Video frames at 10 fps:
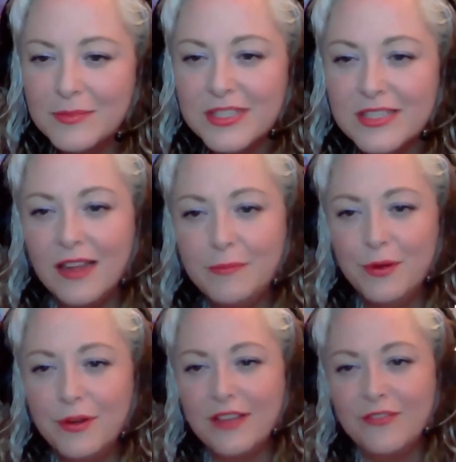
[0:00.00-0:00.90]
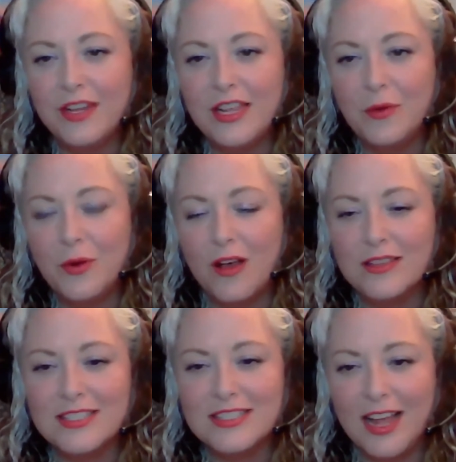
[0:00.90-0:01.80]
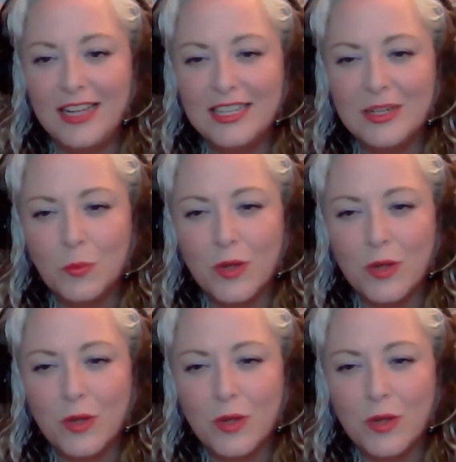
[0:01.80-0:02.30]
besides putting video on silent,